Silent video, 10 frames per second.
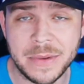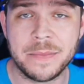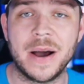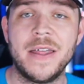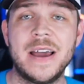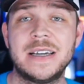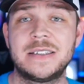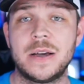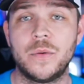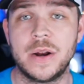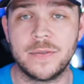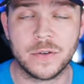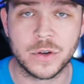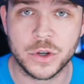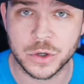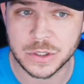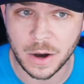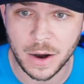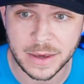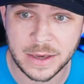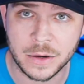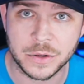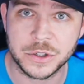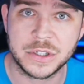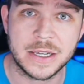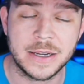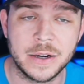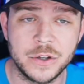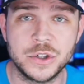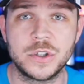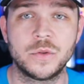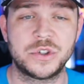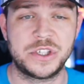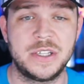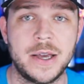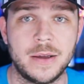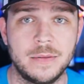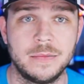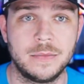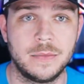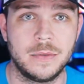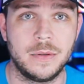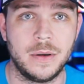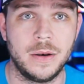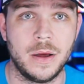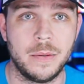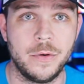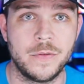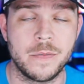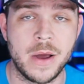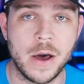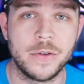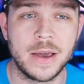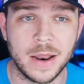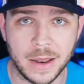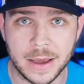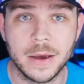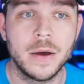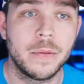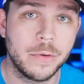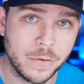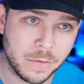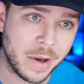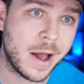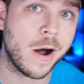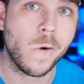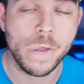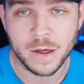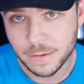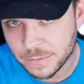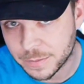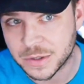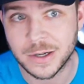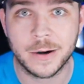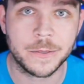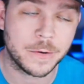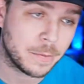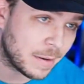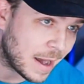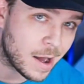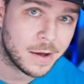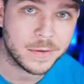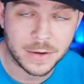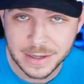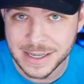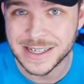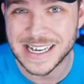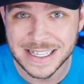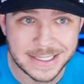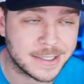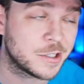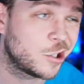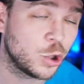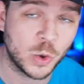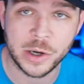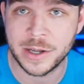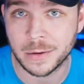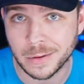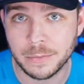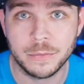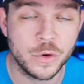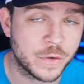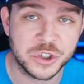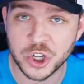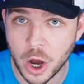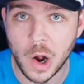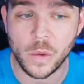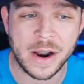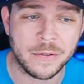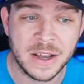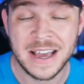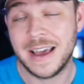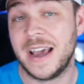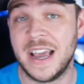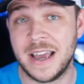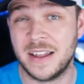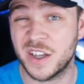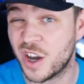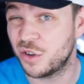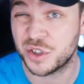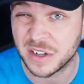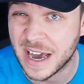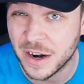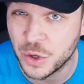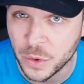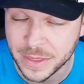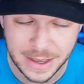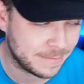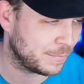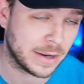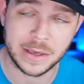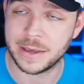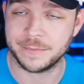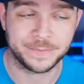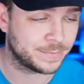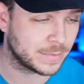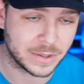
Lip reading: what I mean by that is that whenever you're talking or you're sitting here, you just don't sit and not move your mouth. You kind of like move your mouth, flip your tongue through your mouth, you know, kind of act like you're chewing or move your jaw or whatever. And the coaches are kind of doing that. Again,